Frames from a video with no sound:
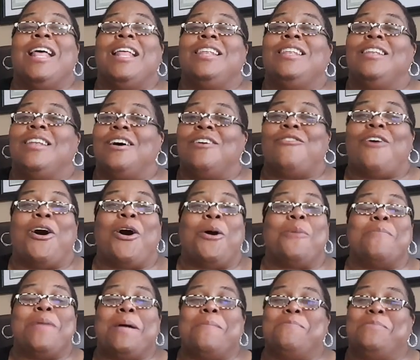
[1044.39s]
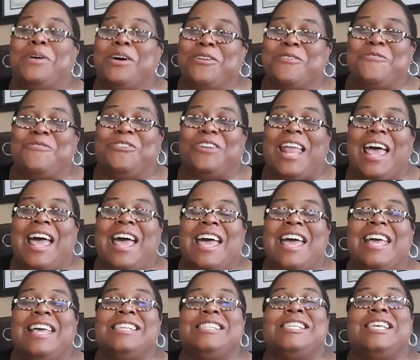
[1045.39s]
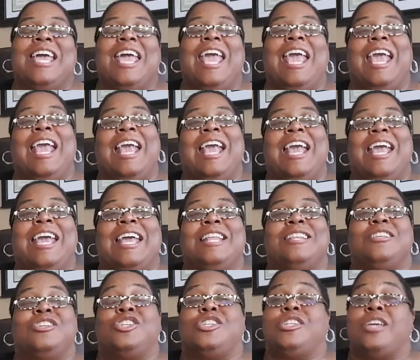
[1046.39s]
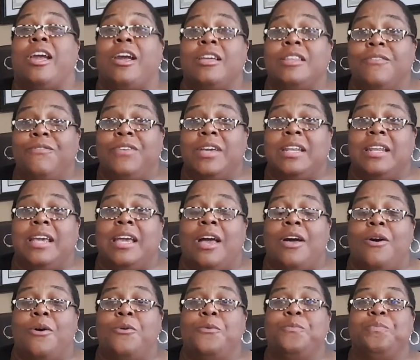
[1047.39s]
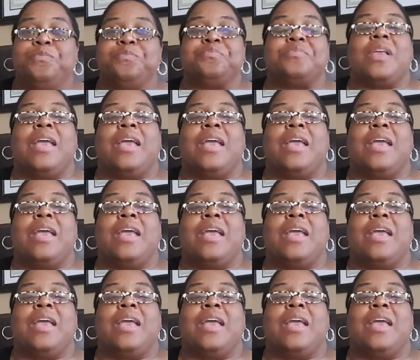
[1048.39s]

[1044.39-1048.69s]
Love all my butterflies, and share the video.